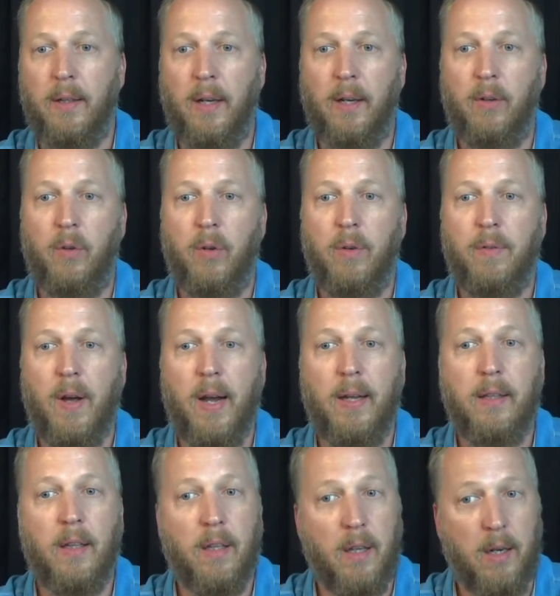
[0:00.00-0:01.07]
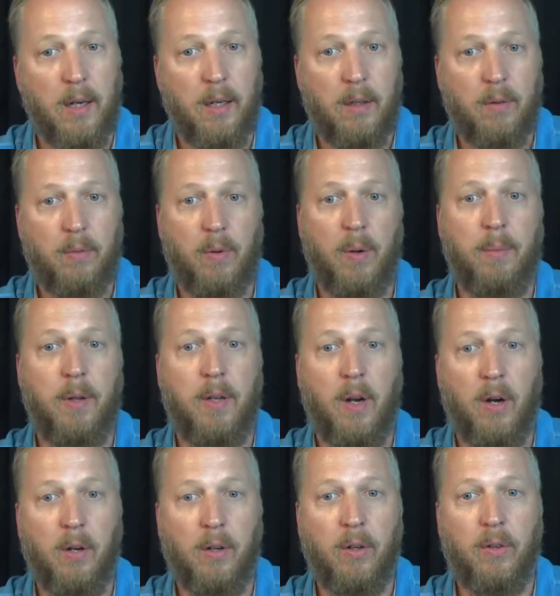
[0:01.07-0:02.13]
and to divide the light from
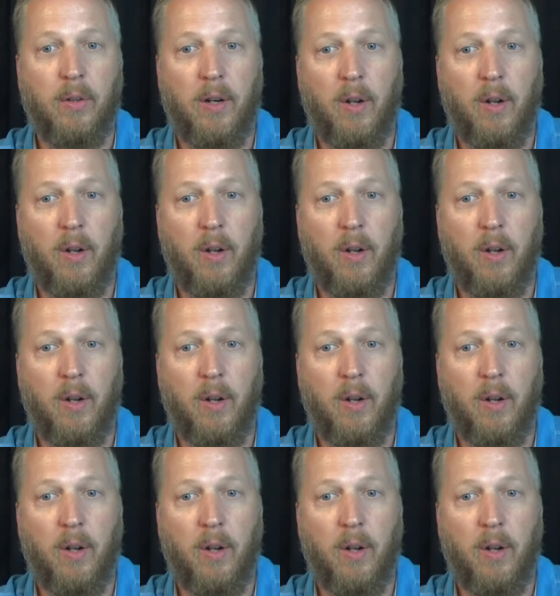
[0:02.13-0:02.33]
darkness.